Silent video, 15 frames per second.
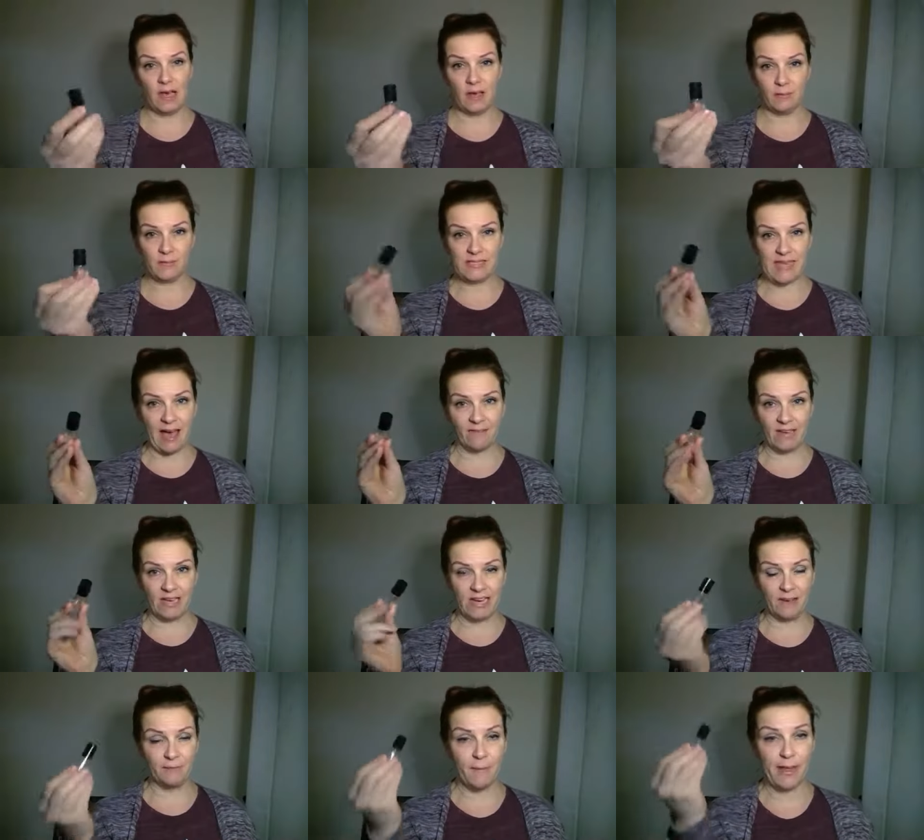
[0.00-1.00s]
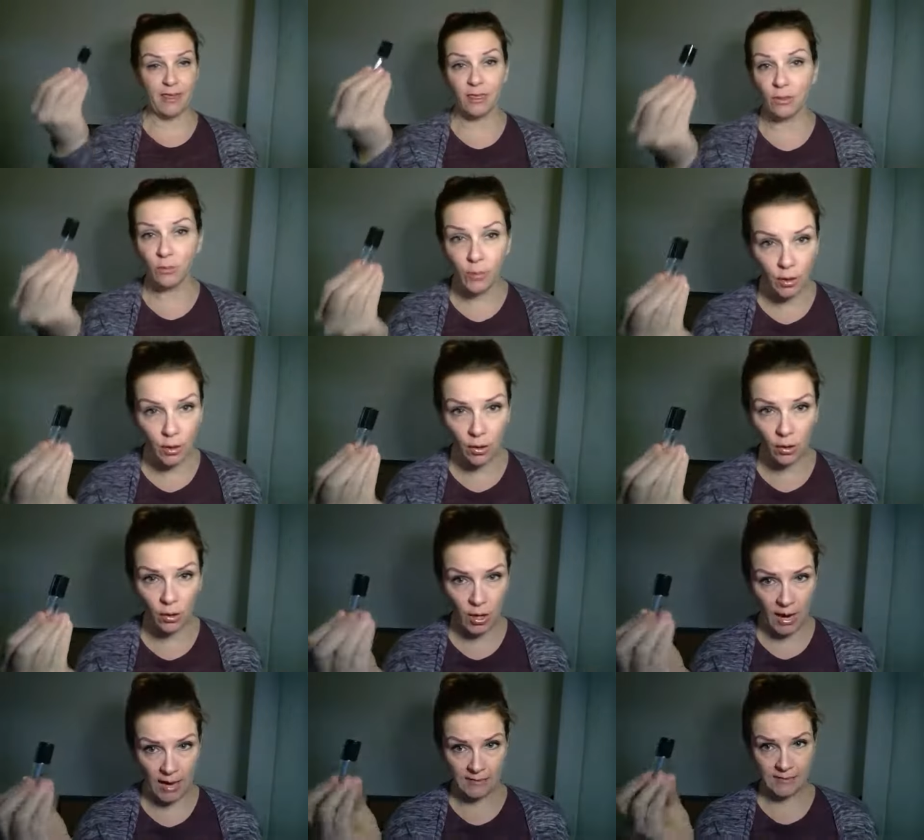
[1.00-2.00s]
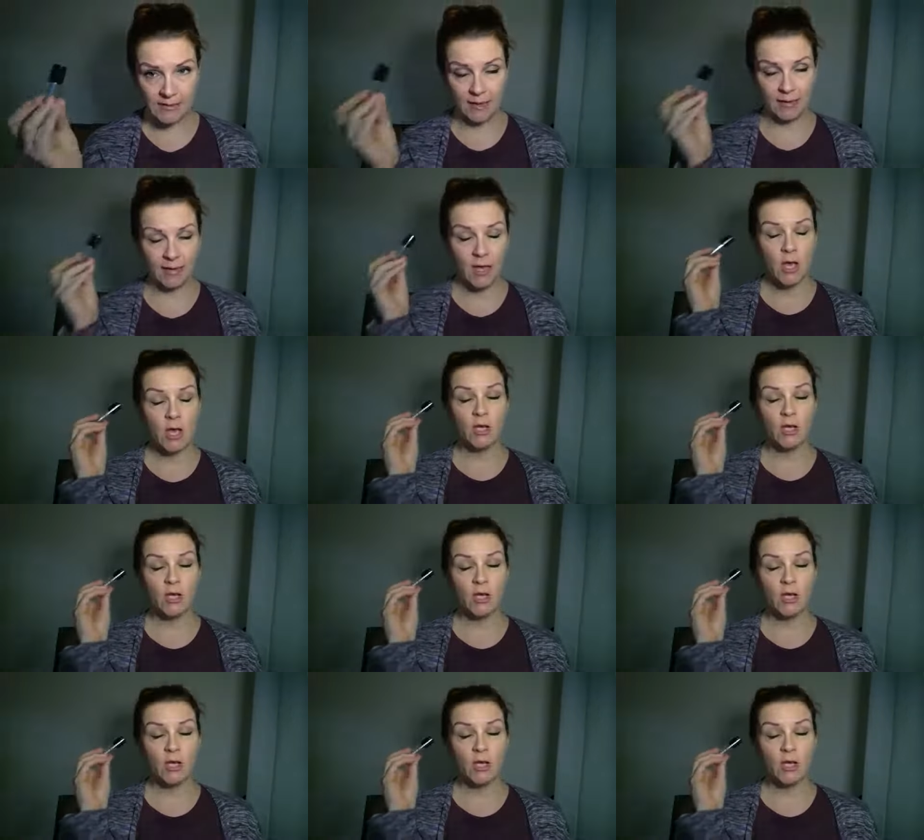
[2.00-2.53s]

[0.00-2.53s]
savvy enough, my 3-year-old grandson